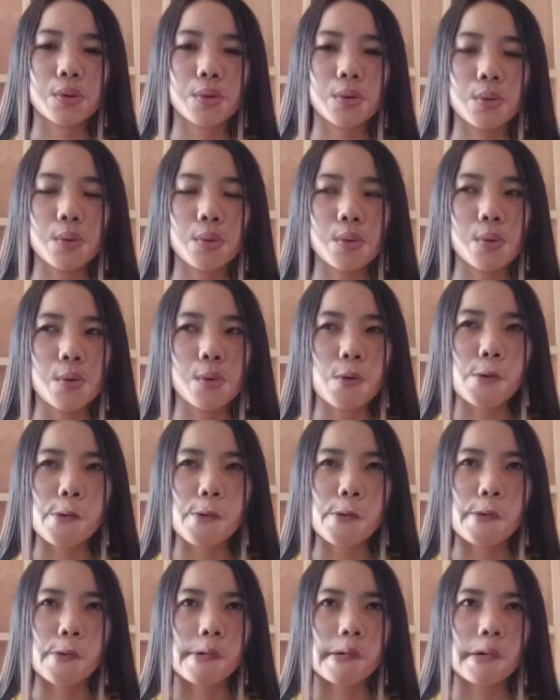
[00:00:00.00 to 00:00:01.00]

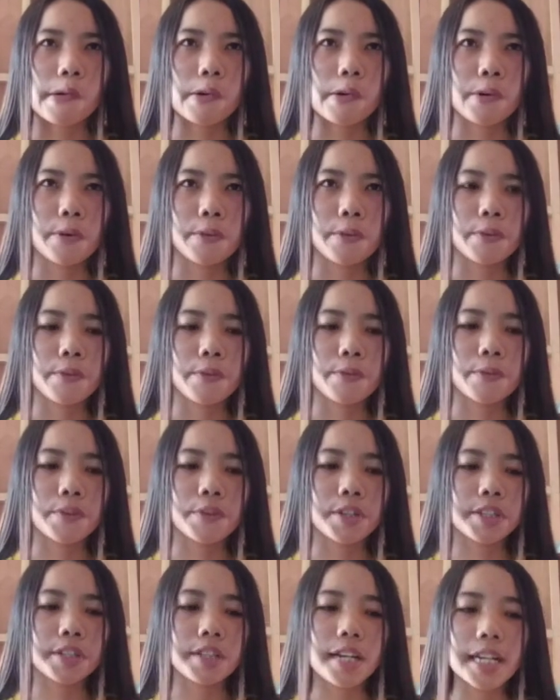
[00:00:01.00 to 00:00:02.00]
to
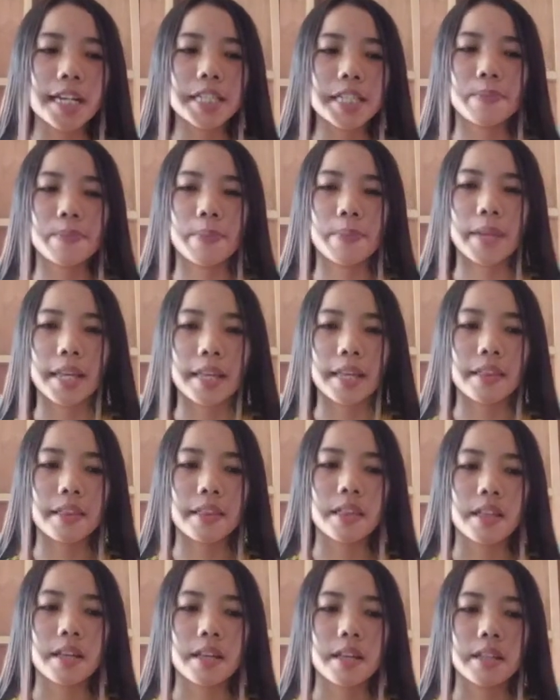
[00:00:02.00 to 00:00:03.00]
further
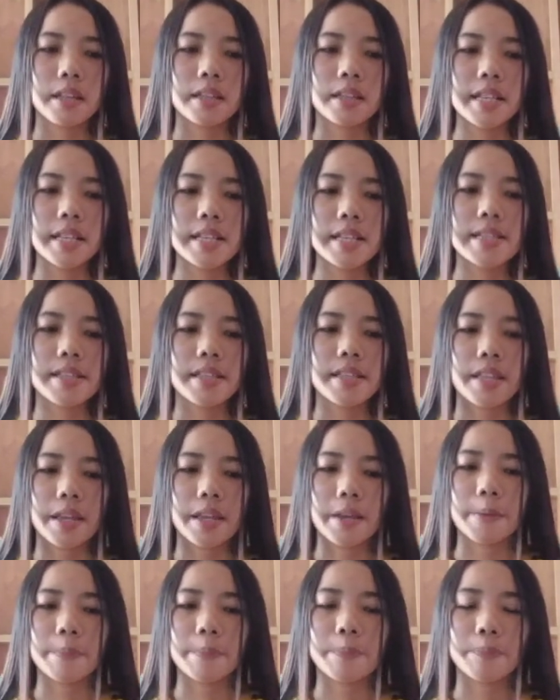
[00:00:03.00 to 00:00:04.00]
explain this
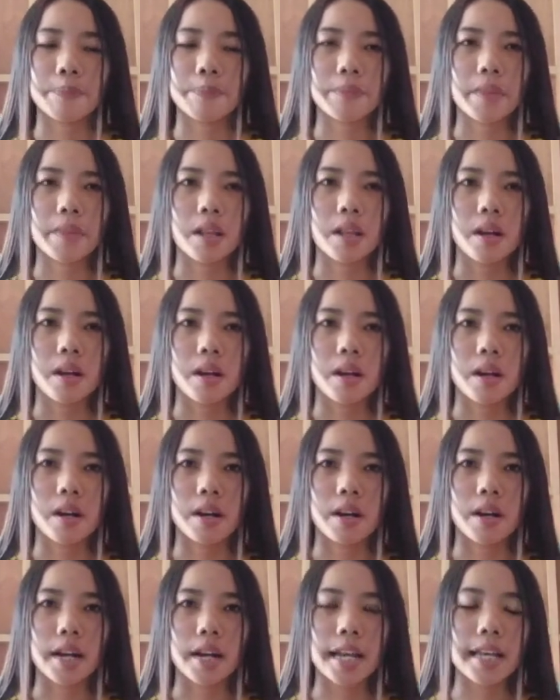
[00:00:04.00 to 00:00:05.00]
thing,
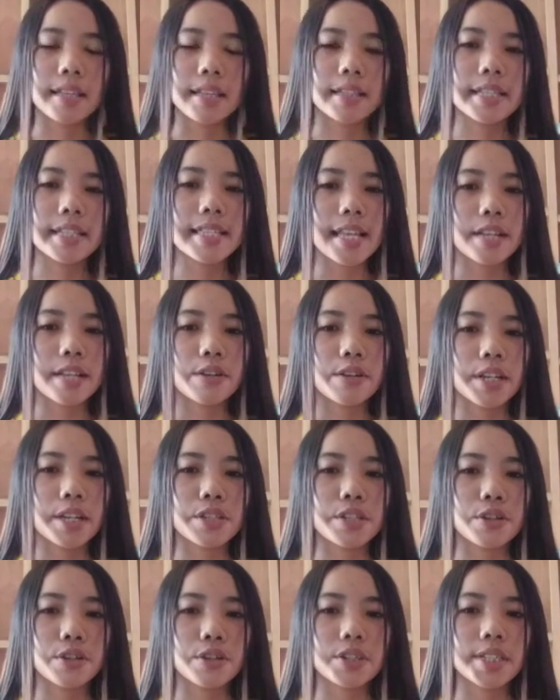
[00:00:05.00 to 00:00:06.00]
this
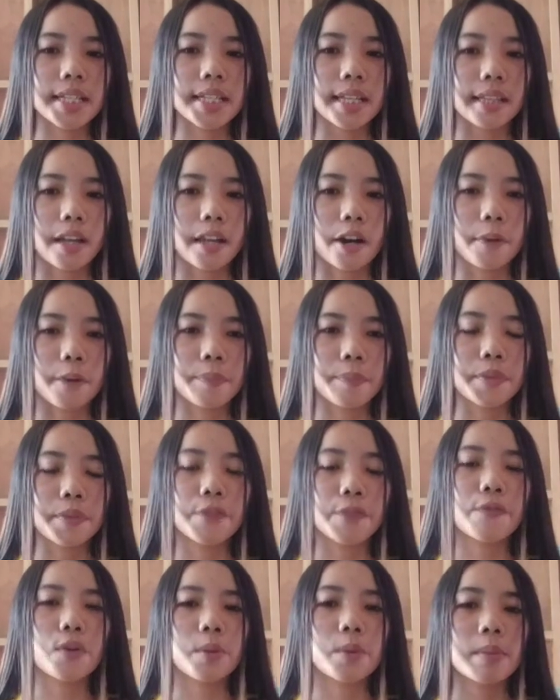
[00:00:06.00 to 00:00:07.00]
education setup,
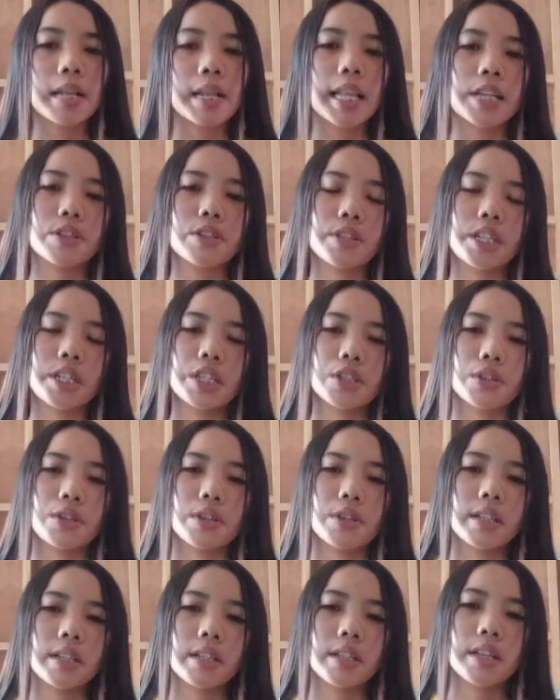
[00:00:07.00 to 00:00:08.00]
the formal
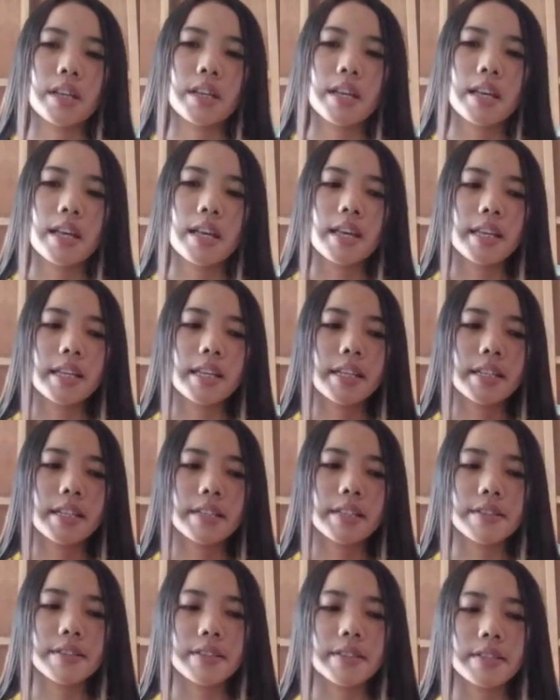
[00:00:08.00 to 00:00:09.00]
education,
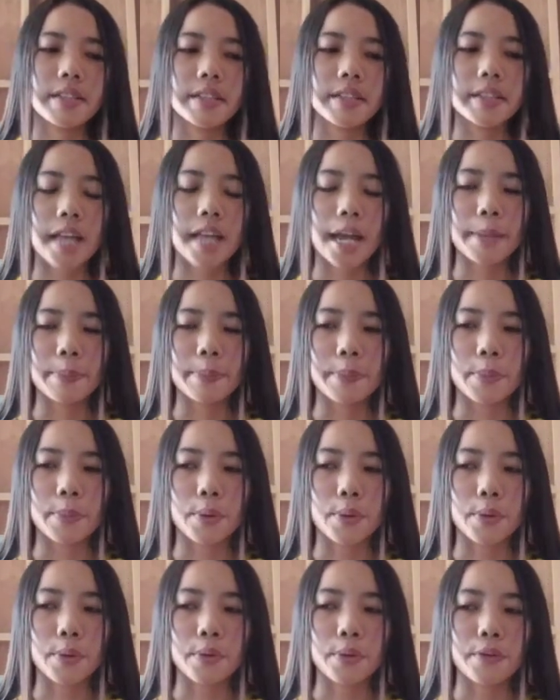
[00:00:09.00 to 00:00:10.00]
is the type
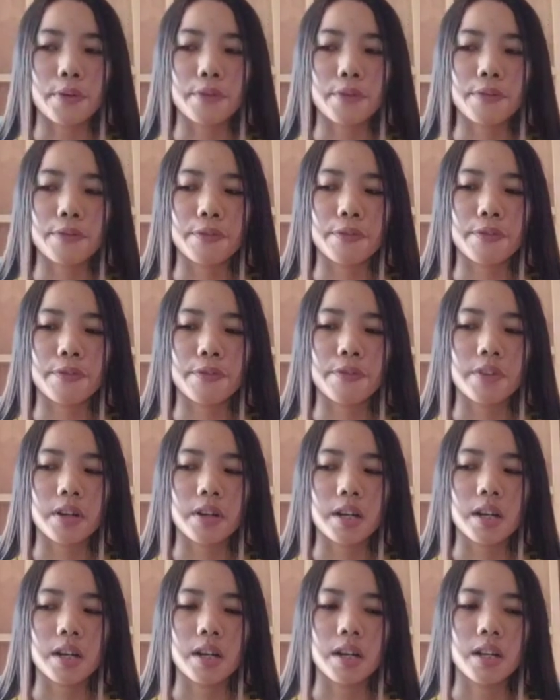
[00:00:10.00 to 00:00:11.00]
of
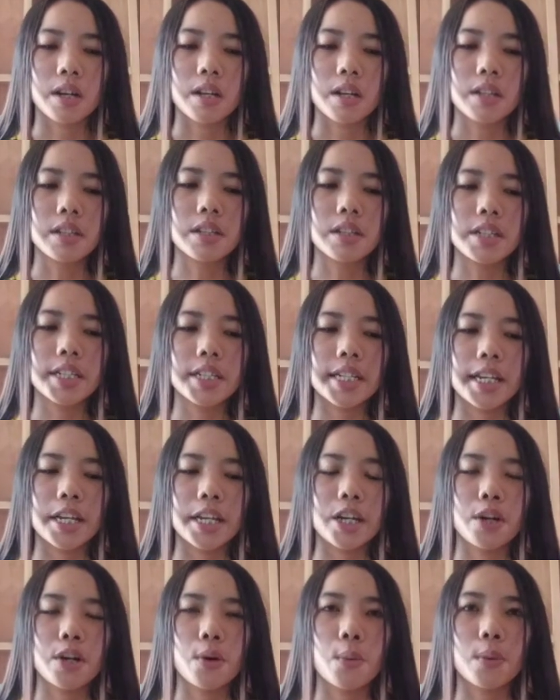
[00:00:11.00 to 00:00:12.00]

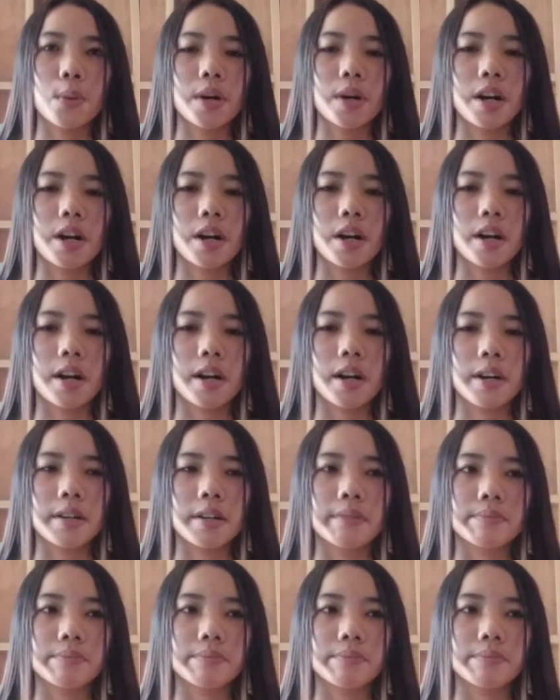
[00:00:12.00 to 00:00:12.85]
learning where